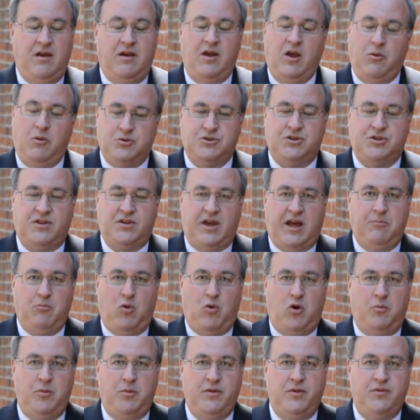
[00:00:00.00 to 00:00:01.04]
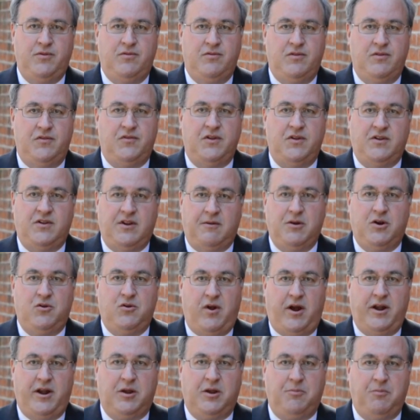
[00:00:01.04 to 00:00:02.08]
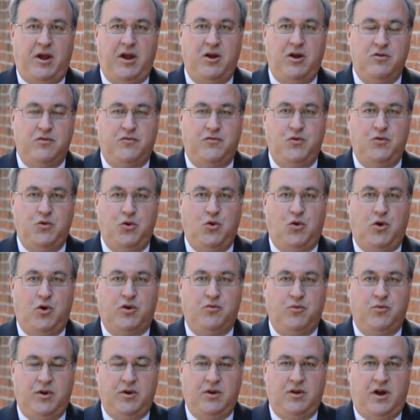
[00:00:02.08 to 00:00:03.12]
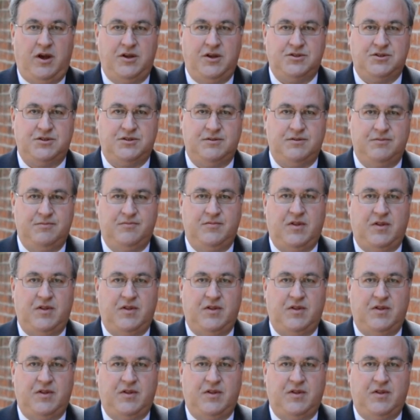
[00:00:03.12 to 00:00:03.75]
It was at that moment that the Democratic mayor of New York realized